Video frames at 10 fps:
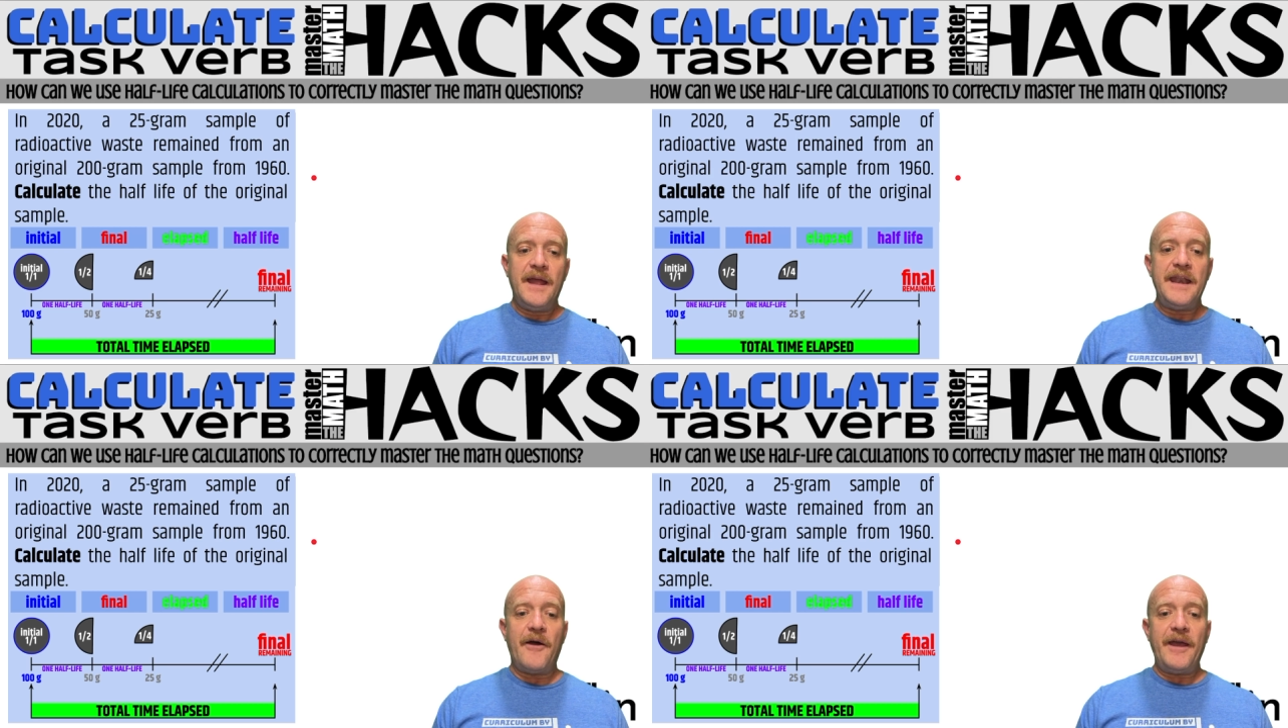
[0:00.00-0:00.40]

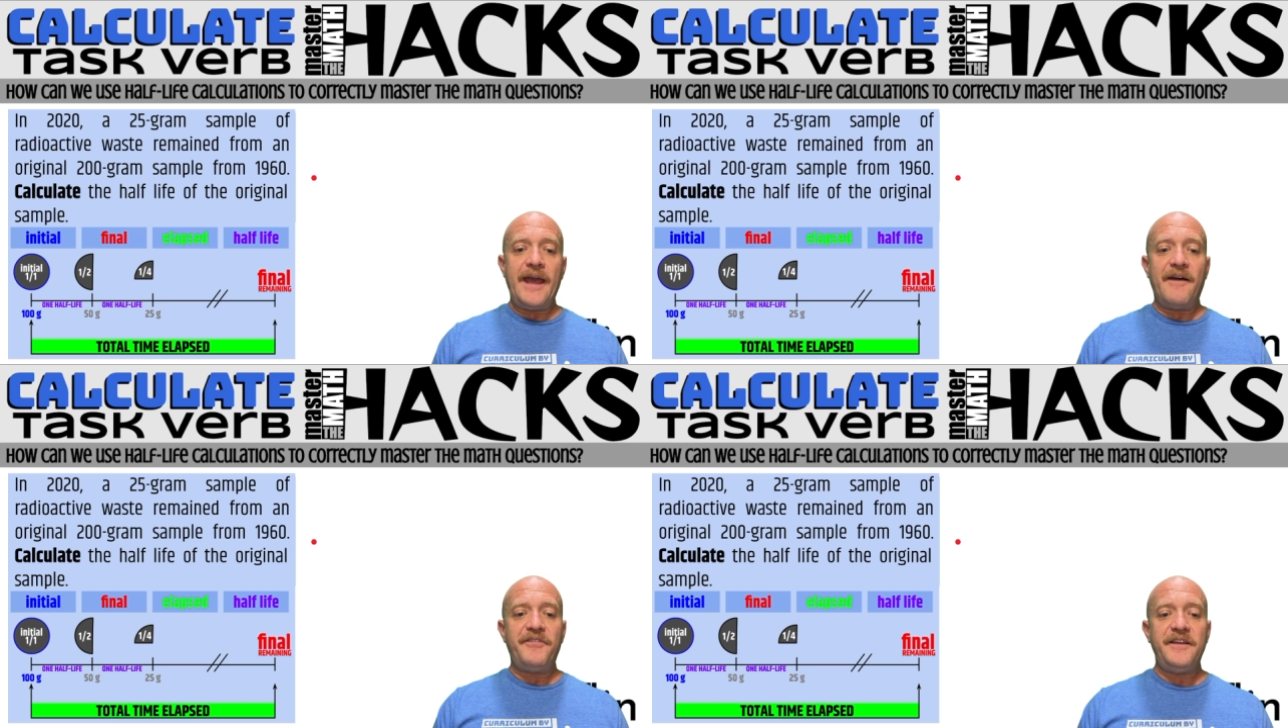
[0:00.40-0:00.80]
Now I
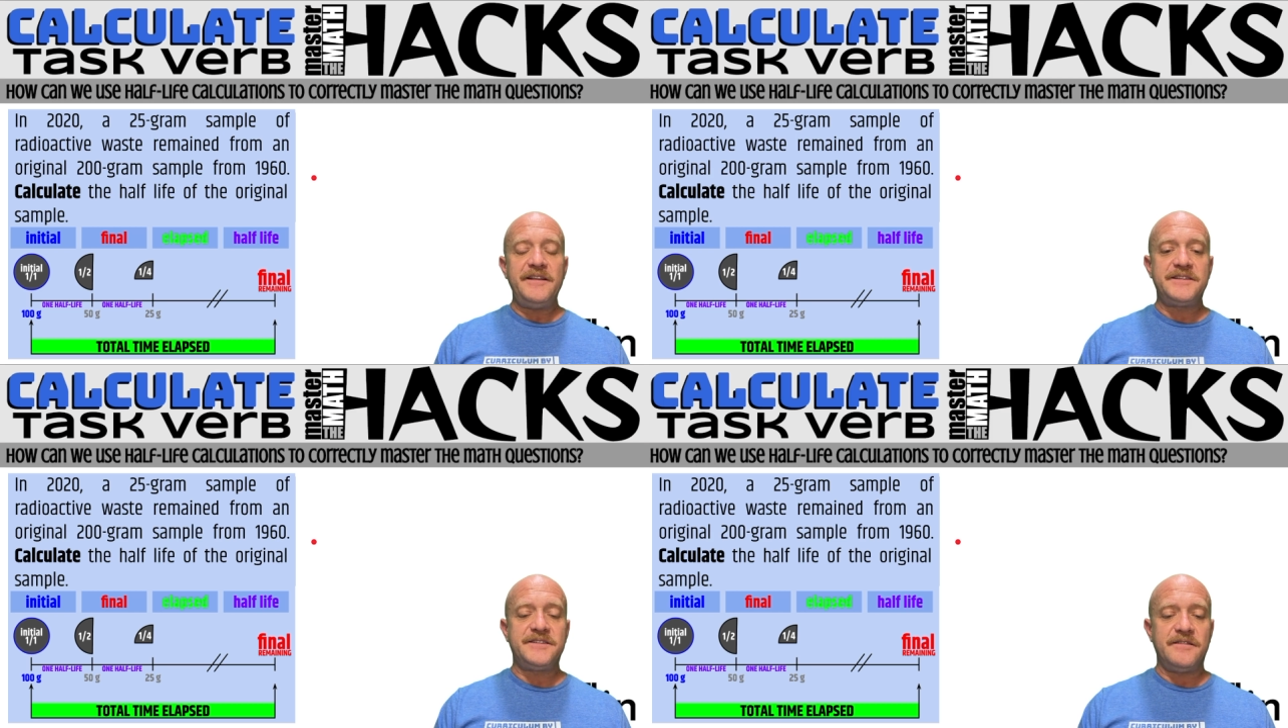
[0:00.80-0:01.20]
have
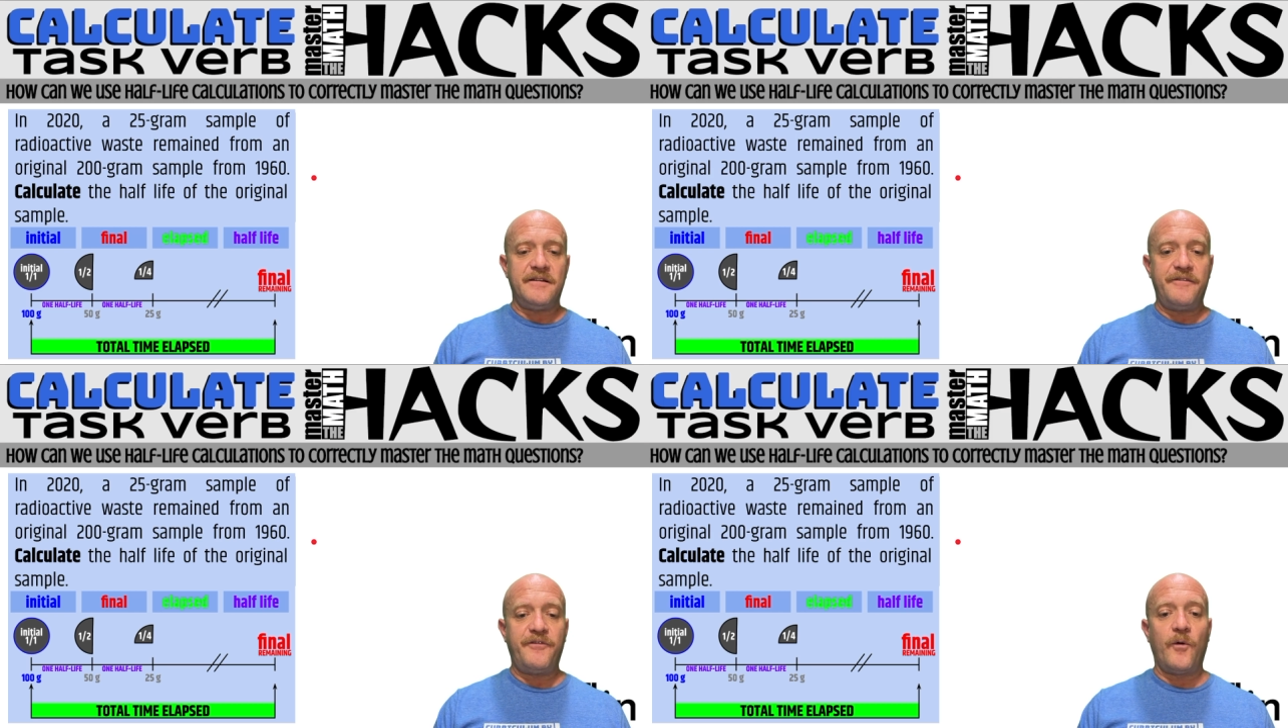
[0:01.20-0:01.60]
these
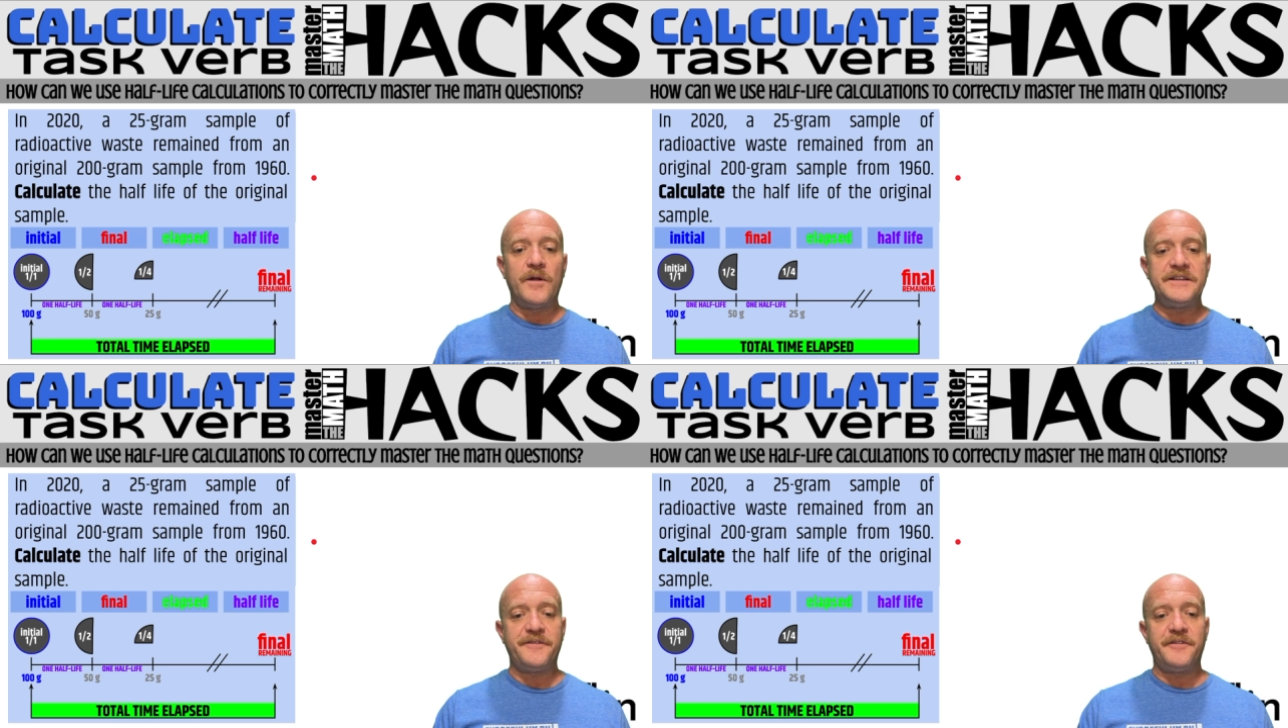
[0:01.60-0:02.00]

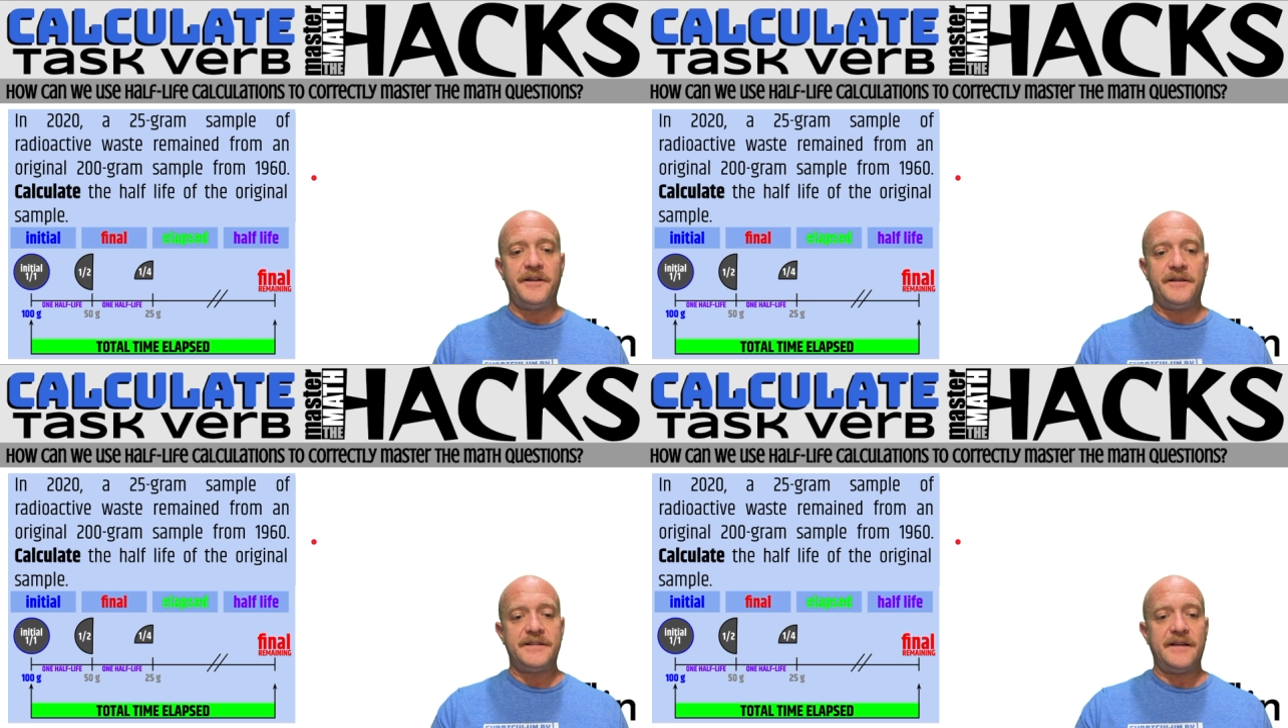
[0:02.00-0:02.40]
four
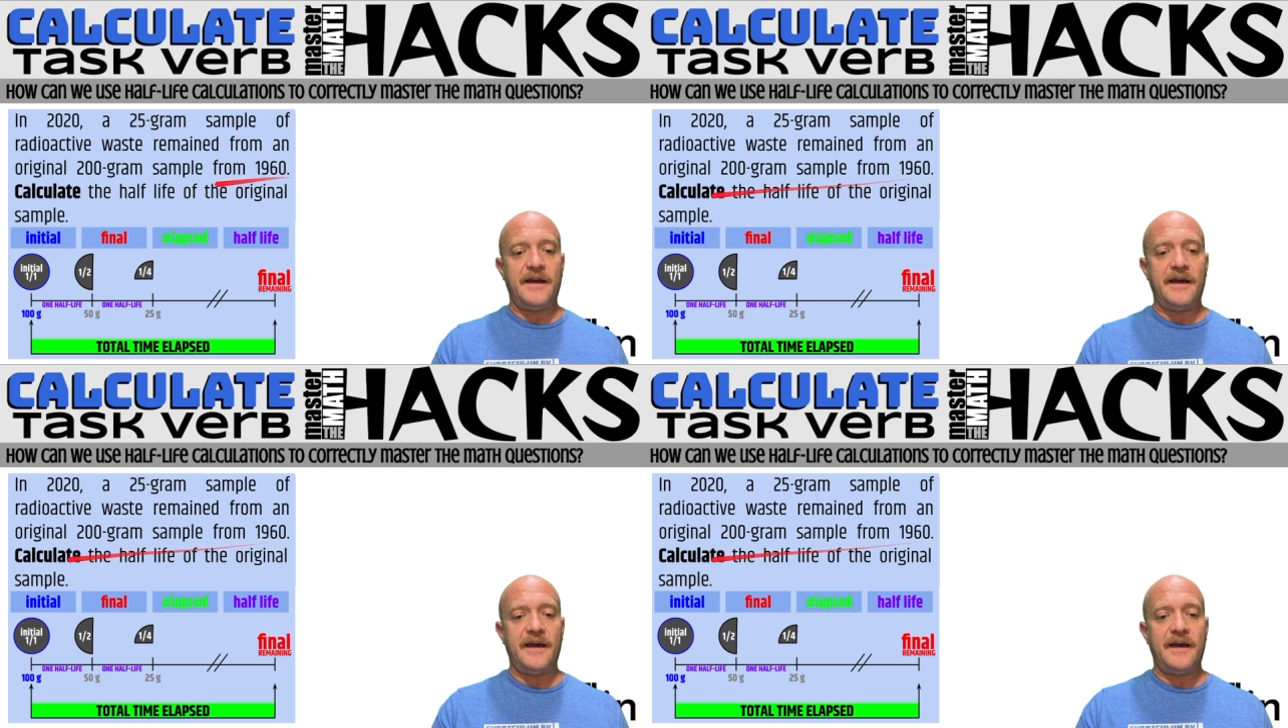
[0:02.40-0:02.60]
different